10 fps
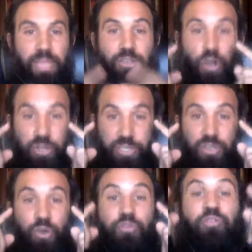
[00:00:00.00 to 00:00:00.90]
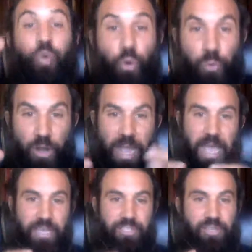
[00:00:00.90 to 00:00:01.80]
It causes forward
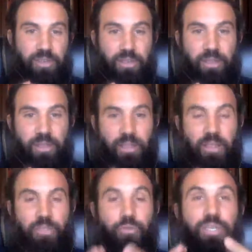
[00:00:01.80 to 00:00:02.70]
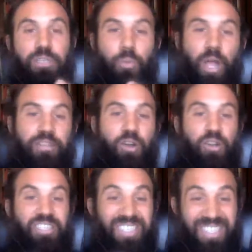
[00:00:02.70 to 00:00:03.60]
action. The reason why
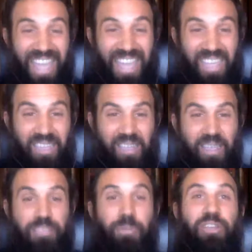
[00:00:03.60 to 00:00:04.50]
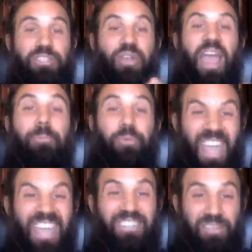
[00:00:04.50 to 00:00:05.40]
dogs stay is because they're
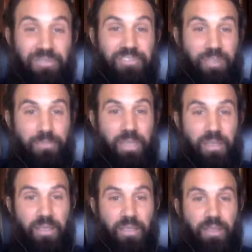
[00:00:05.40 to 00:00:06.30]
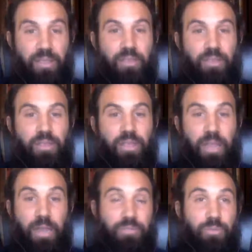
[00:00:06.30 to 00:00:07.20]
apprehensive of something.
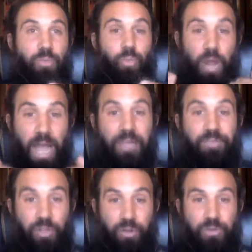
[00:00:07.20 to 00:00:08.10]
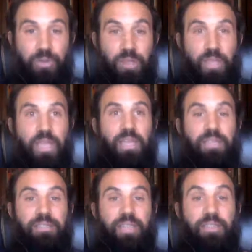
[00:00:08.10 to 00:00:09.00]
And as what I've learned
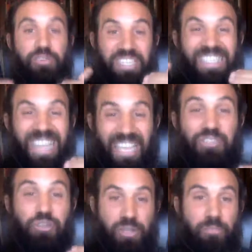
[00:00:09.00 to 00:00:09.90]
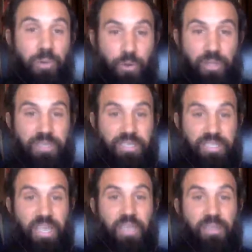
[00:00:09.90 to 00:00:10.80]
is there's a danger component to
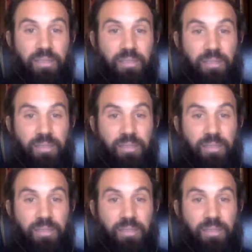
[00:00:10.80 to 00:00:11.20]
stay.